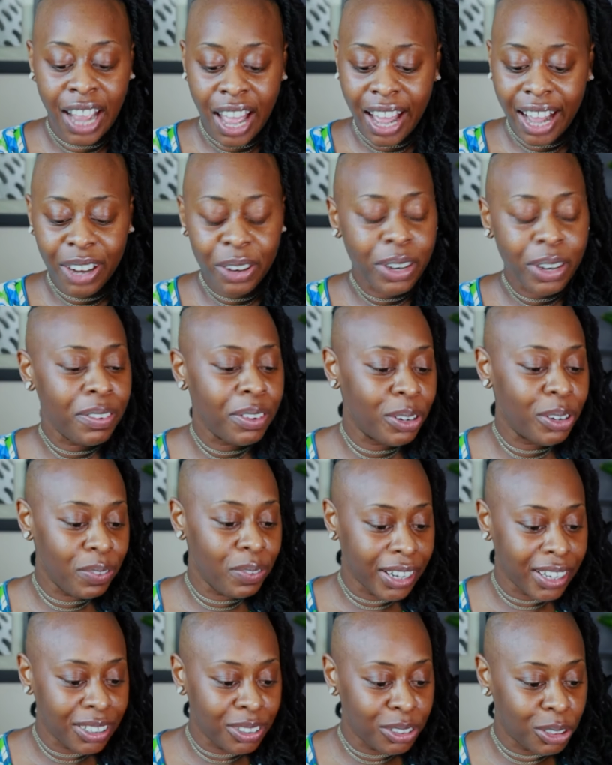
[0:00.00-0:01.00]
I don't even know if
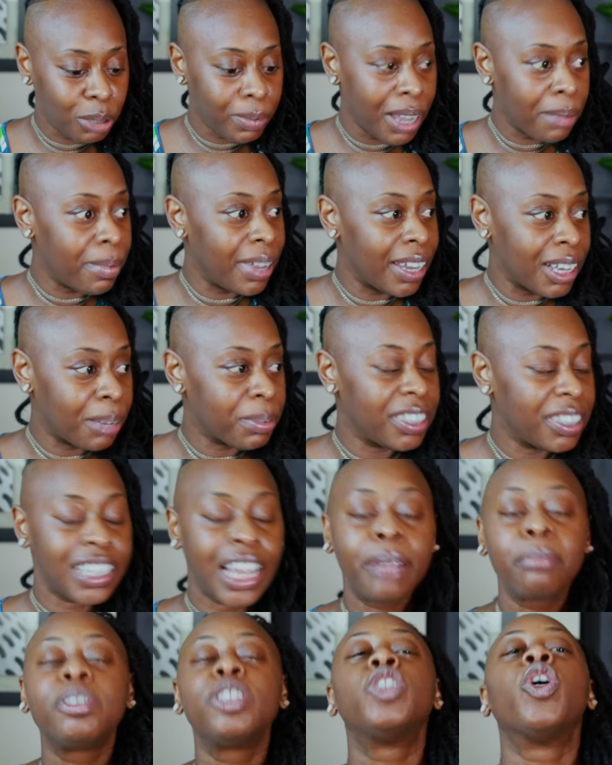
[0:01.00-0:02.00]
I can do my makeup because
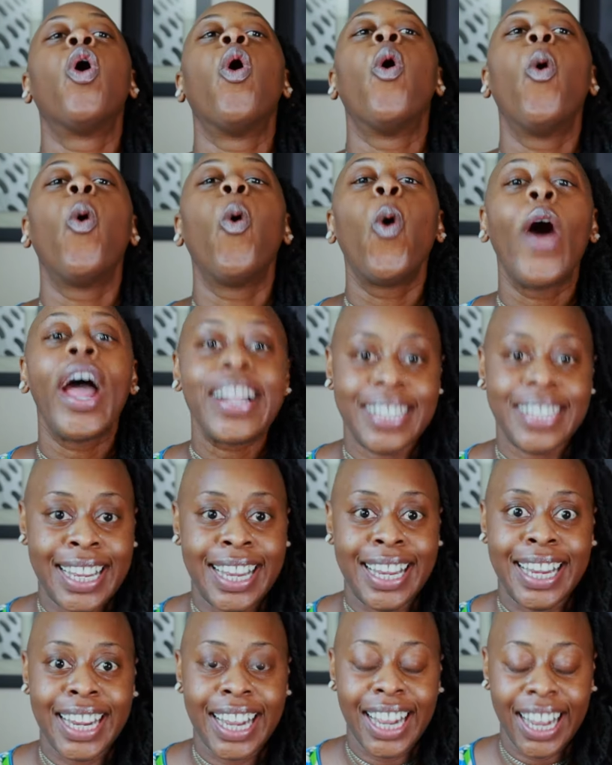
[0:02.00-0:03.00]
I'm
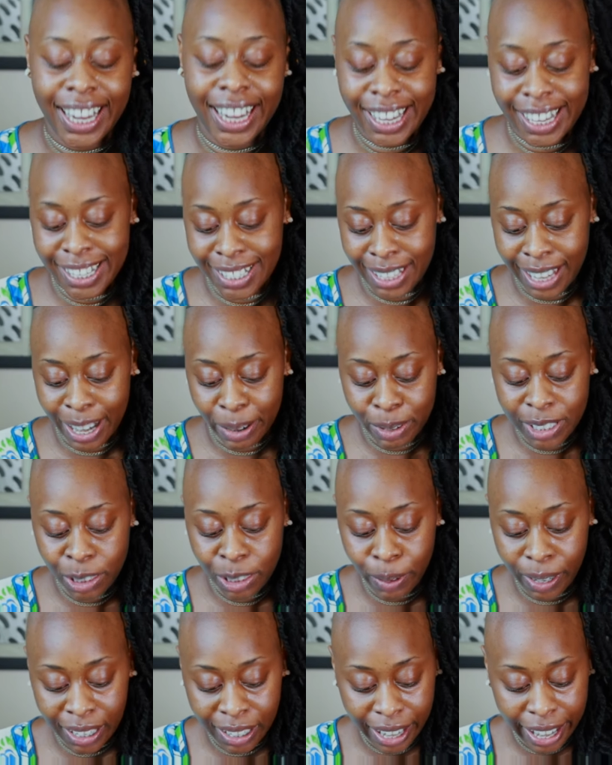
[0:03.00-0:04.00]
sweating, guys. I was
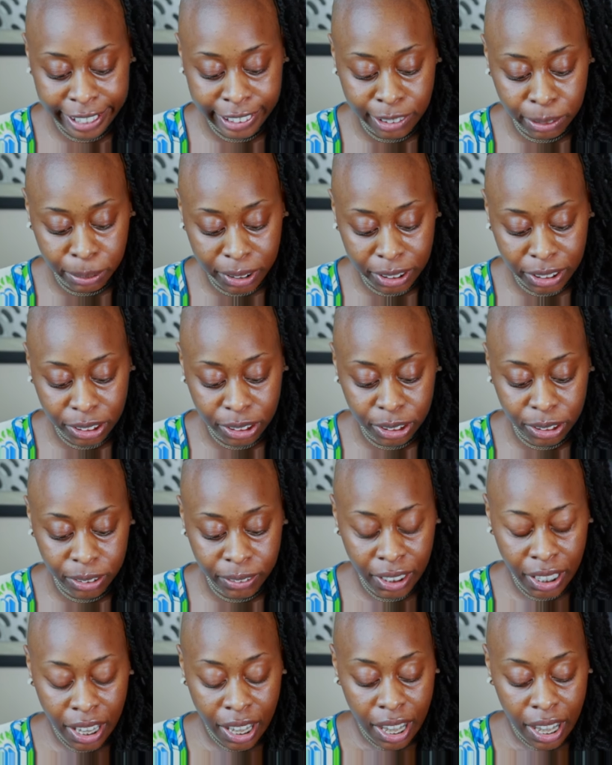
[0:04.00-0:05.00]
sweating last week too.
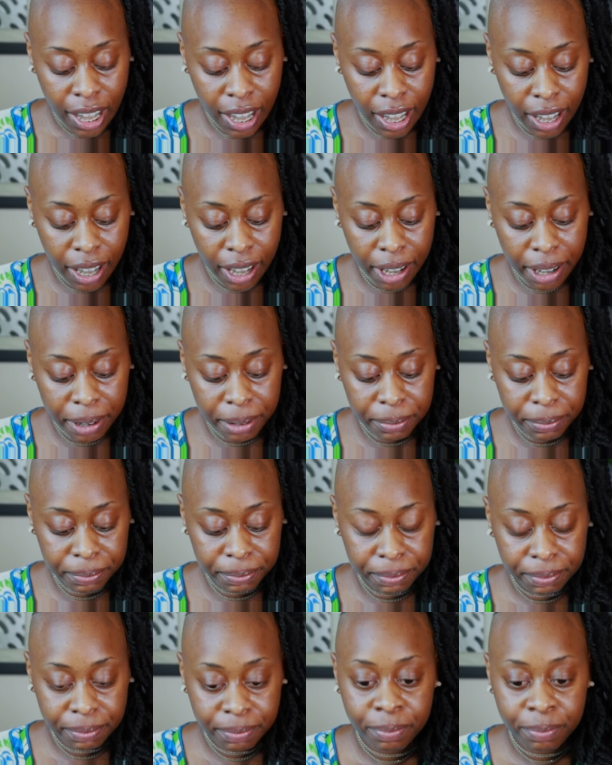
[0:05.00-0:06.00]
Um,